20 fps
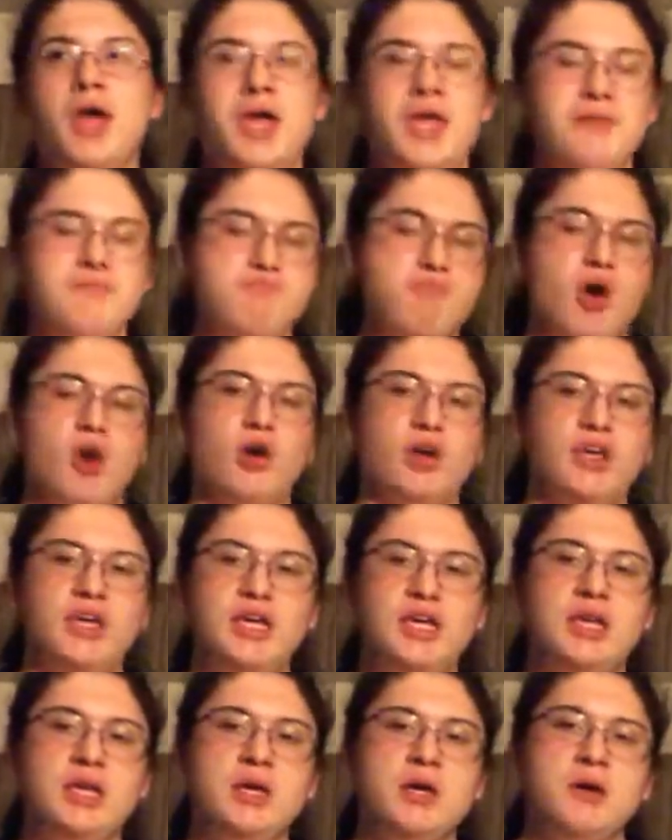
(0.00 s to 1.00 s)
a
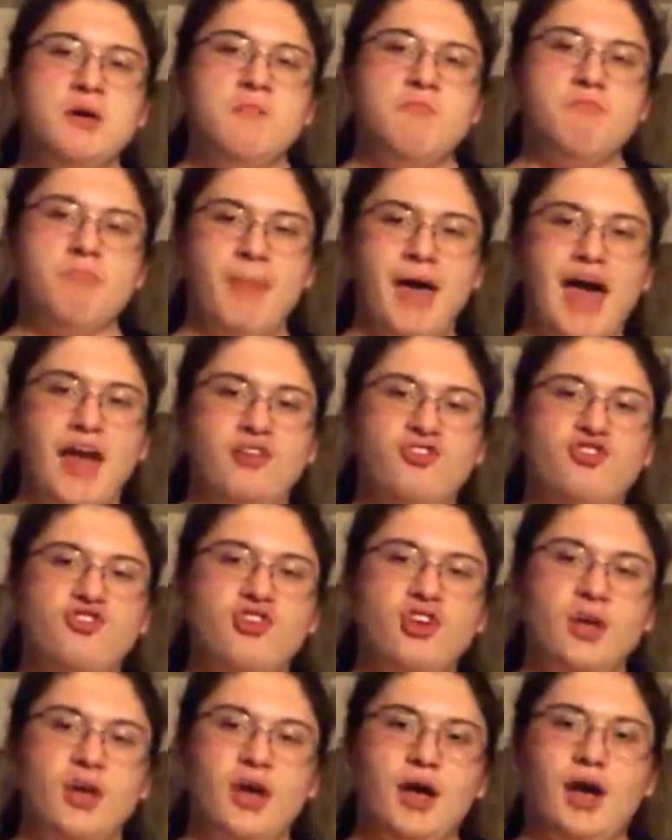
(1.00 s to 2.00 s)
marquee match